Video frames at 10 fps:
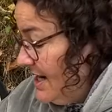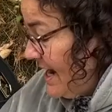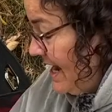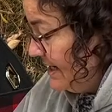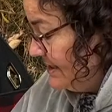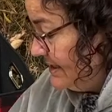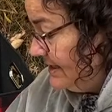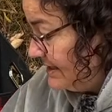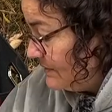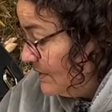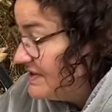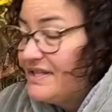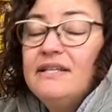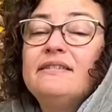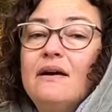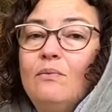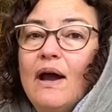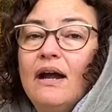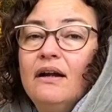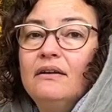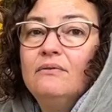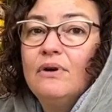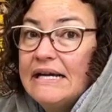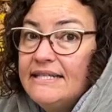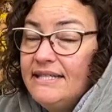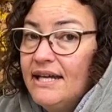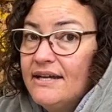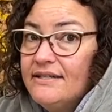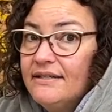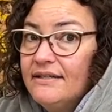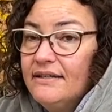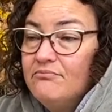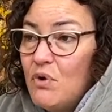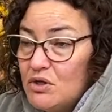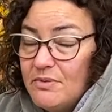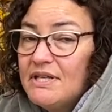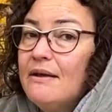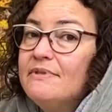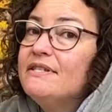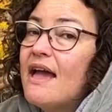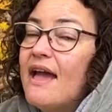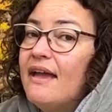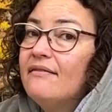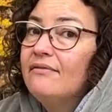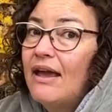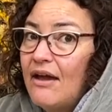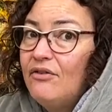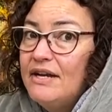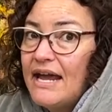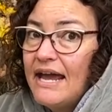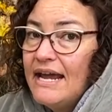And this will sit somewhere where I see it multiple times a day, every day.